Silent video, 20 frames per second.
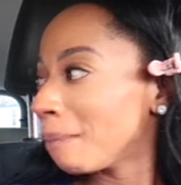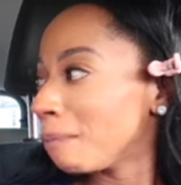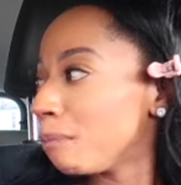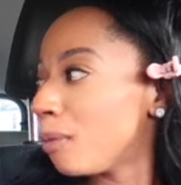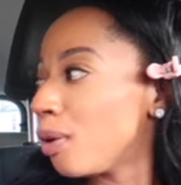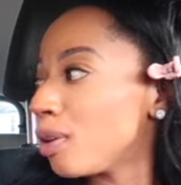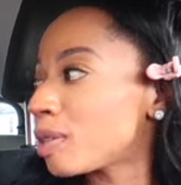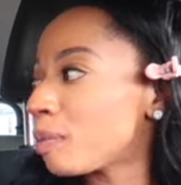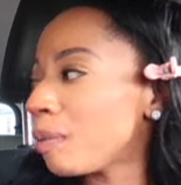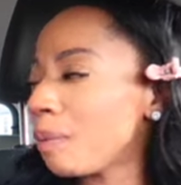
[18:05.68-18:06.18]

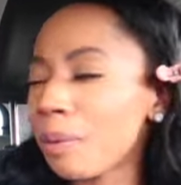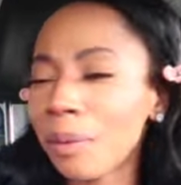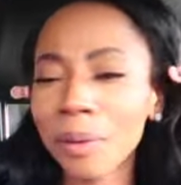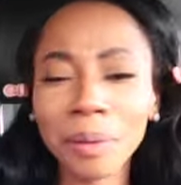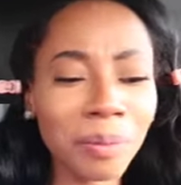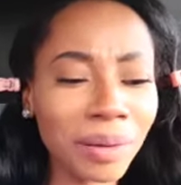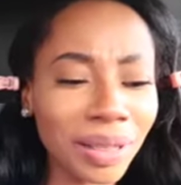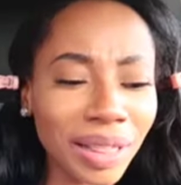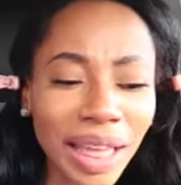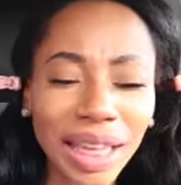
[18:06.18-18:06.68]
Most people
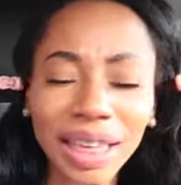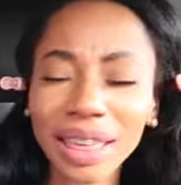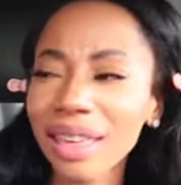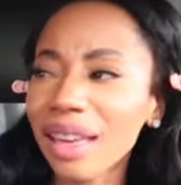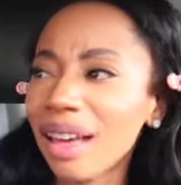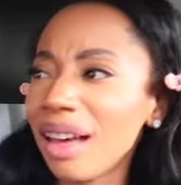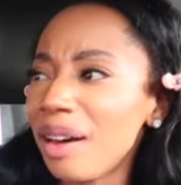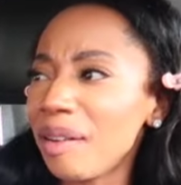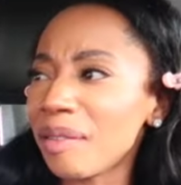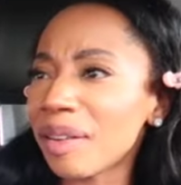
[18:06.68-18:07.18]
would be like,
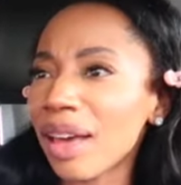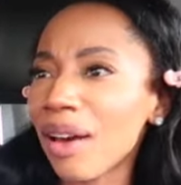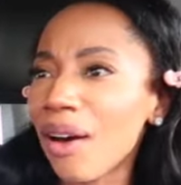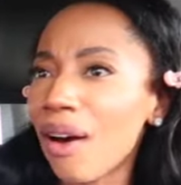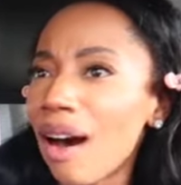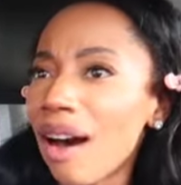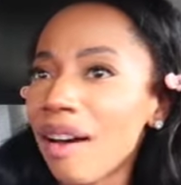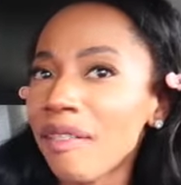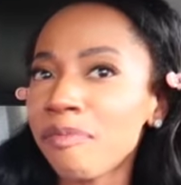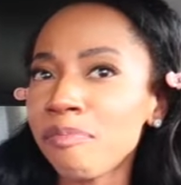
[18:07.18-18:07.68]
yo, get
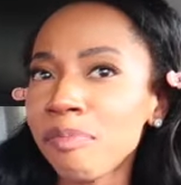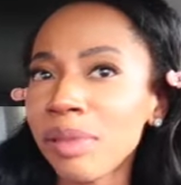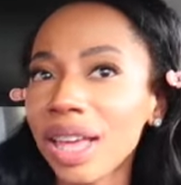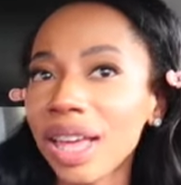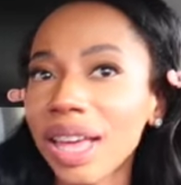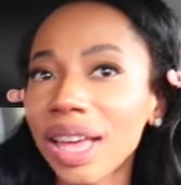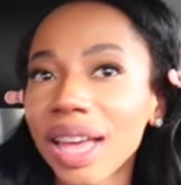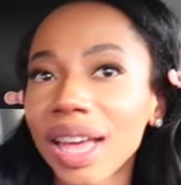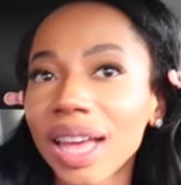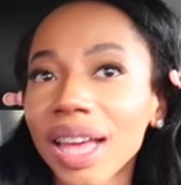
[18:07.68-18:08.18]
off
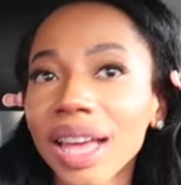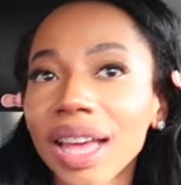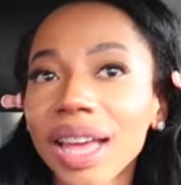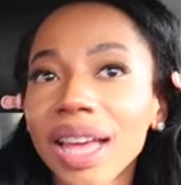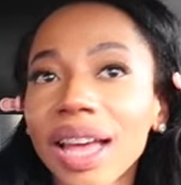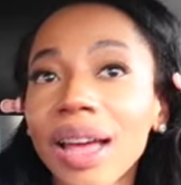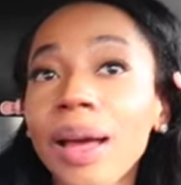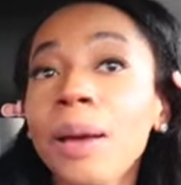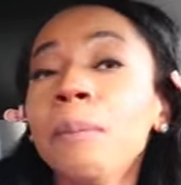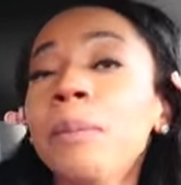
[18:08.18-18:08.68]
me.
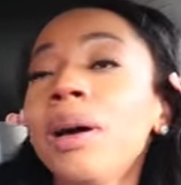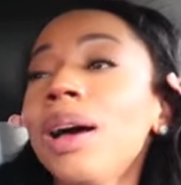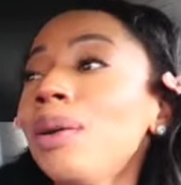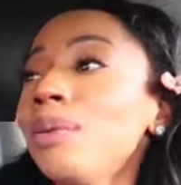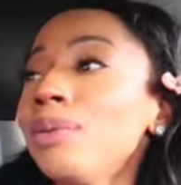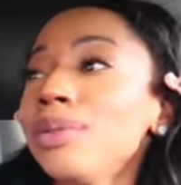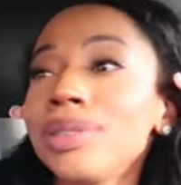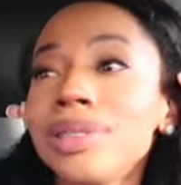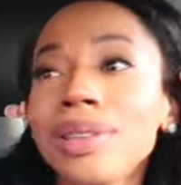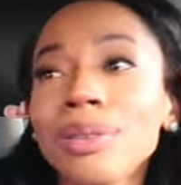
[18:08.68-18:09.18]
But
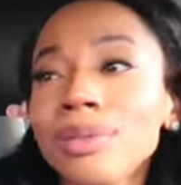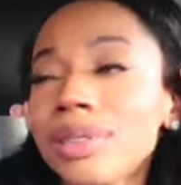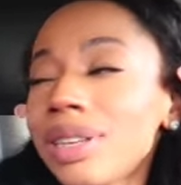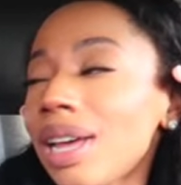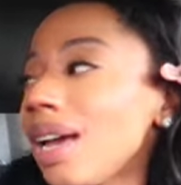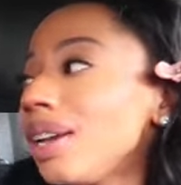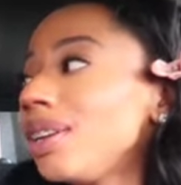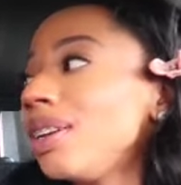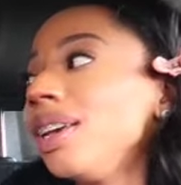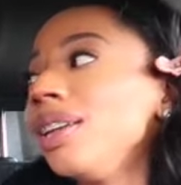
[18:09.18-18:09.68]
I was so
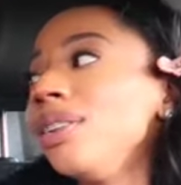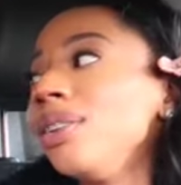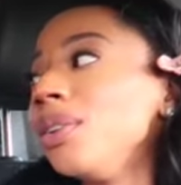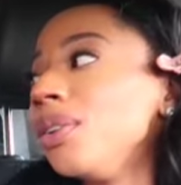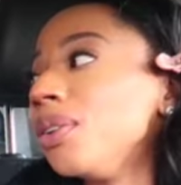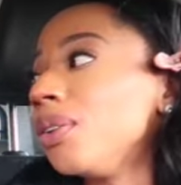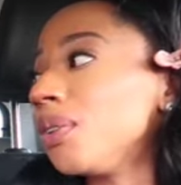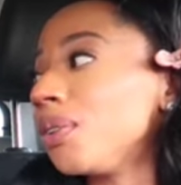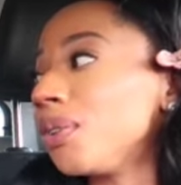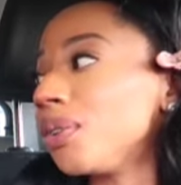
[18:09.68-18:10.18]
tired. He
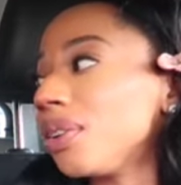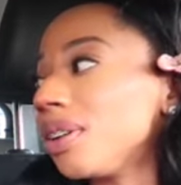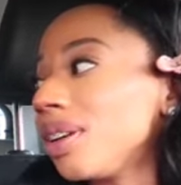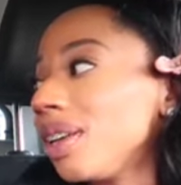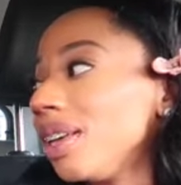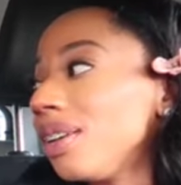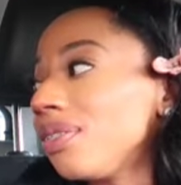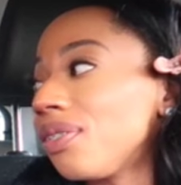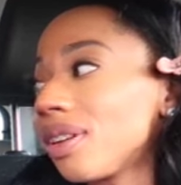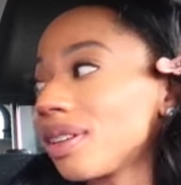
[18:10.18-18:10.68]
knew.
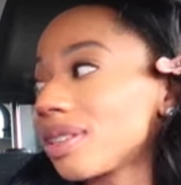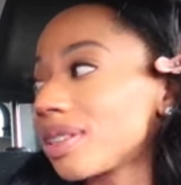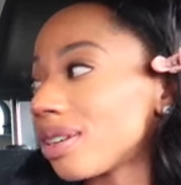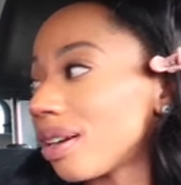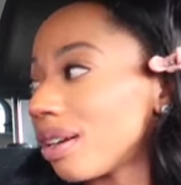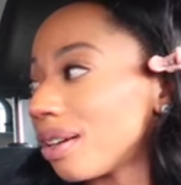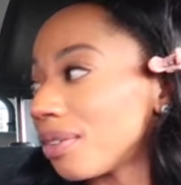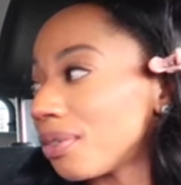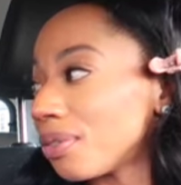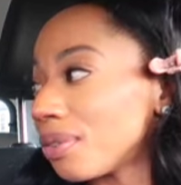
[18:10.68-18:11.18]
He felt
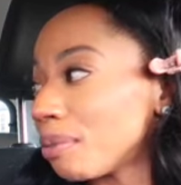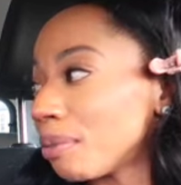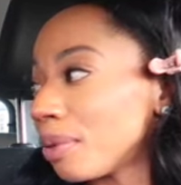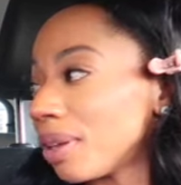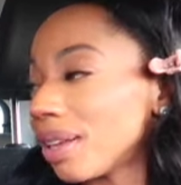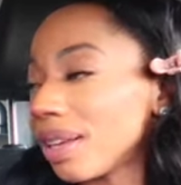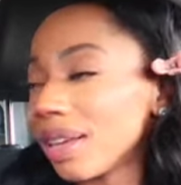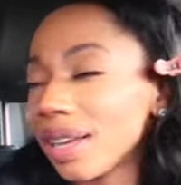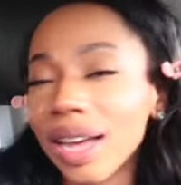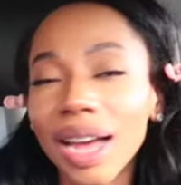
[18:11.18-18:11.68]
sorry for
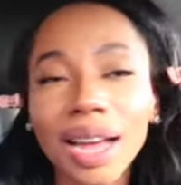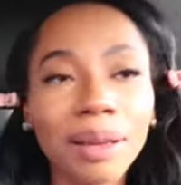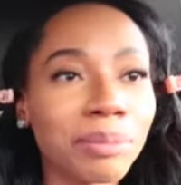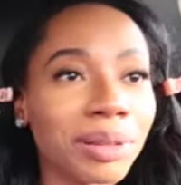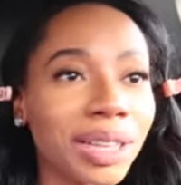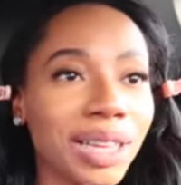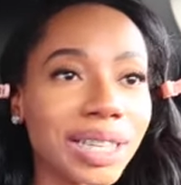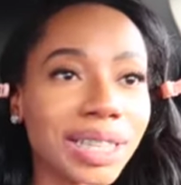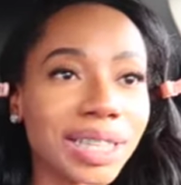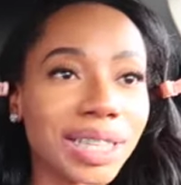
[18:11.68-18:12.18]
me. God
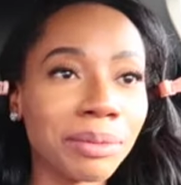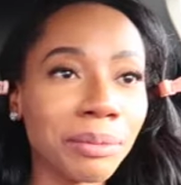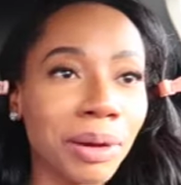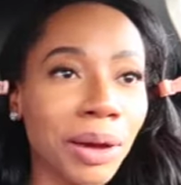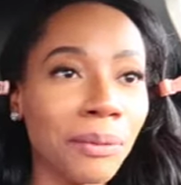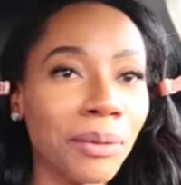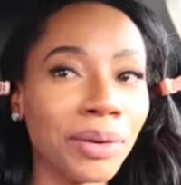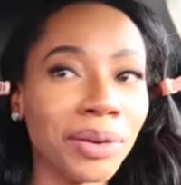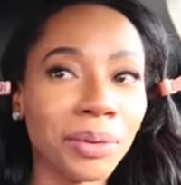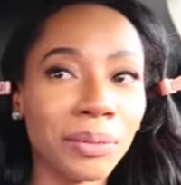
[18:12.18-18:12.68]
bless him.
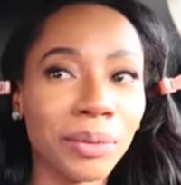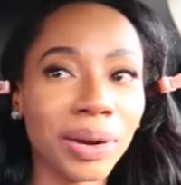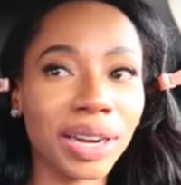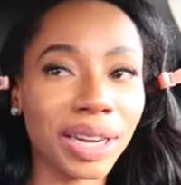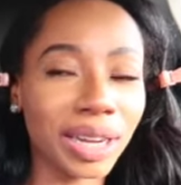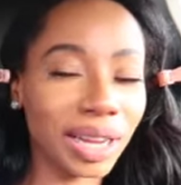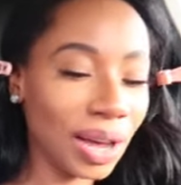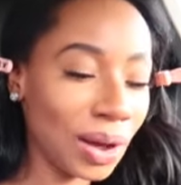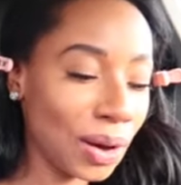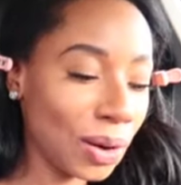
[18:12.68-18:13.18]
I wonder
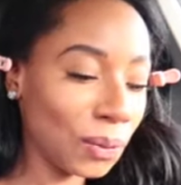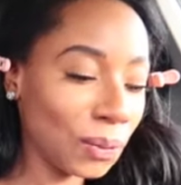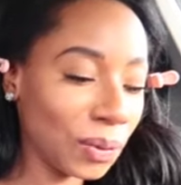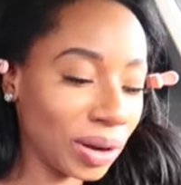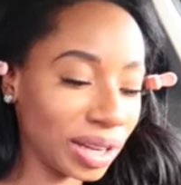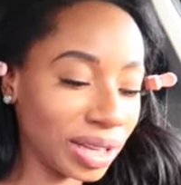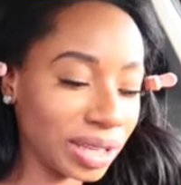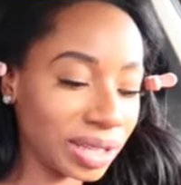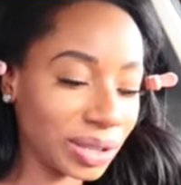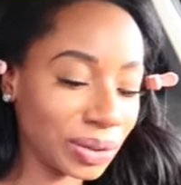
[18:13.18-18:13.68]

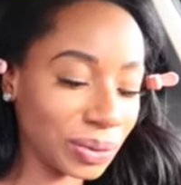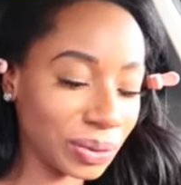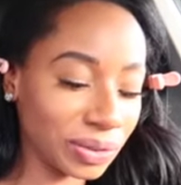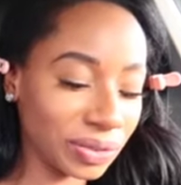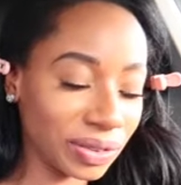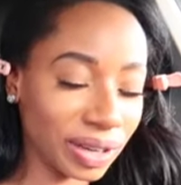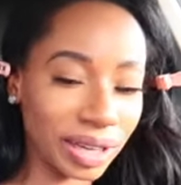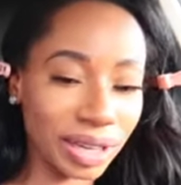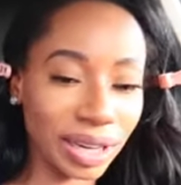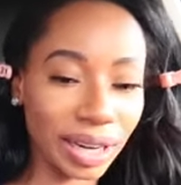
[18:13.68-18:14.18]
what he's
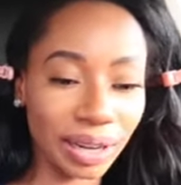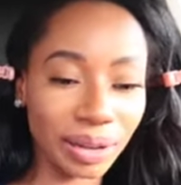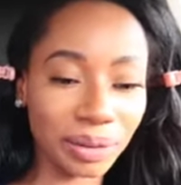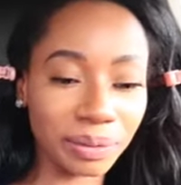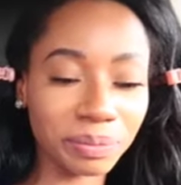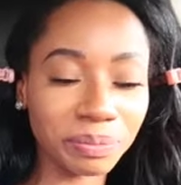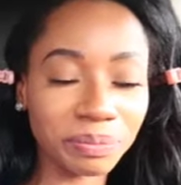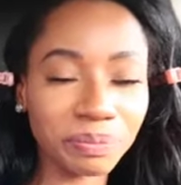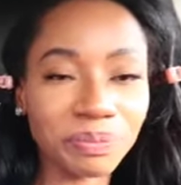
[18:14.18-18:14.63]
doing right now.